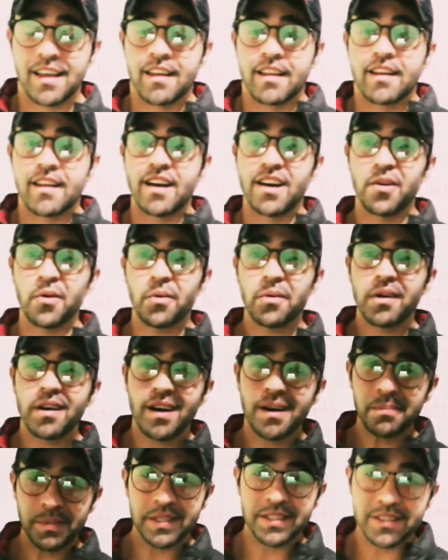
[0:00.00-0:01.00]
Now, what
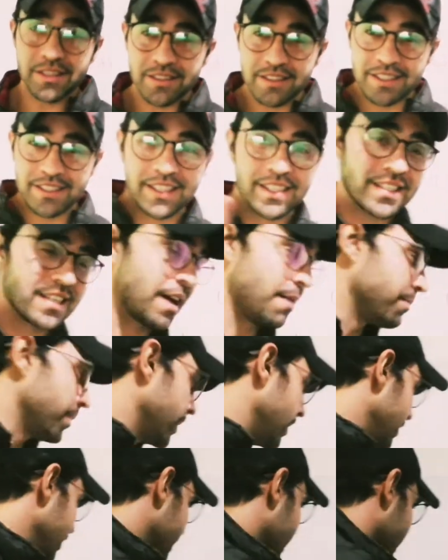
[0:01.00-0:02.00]
happens to this example? Look